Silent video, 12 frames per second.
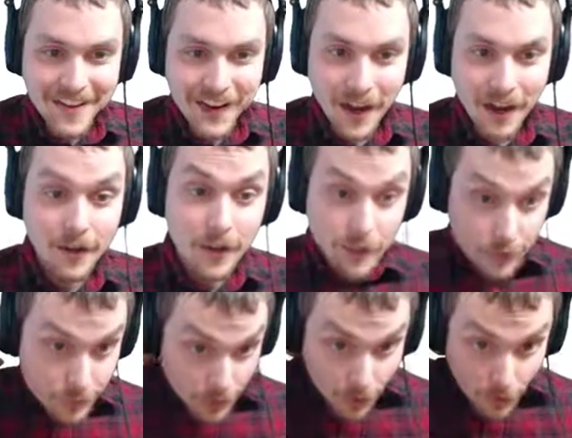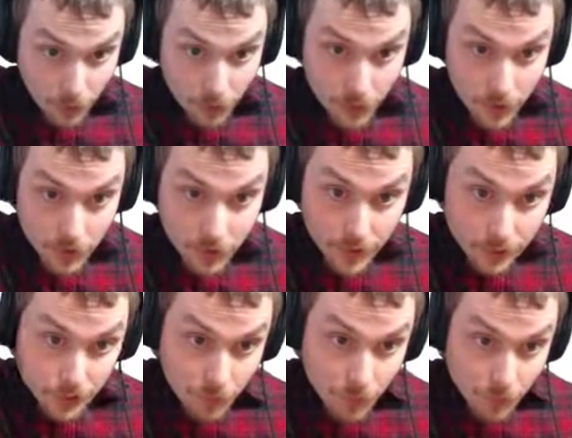Uh, so
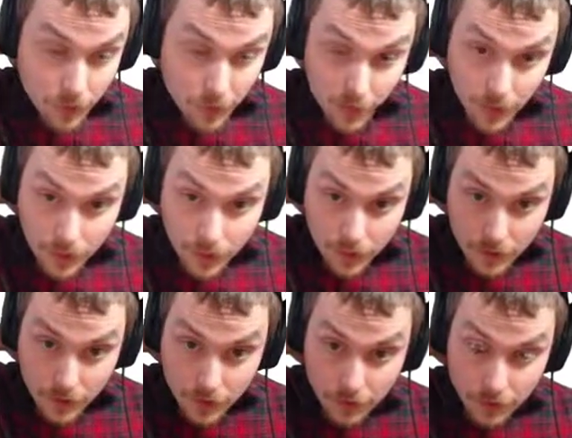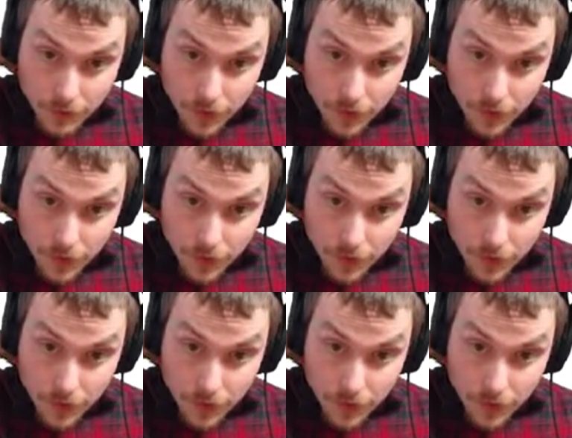essentially, what we're looking at here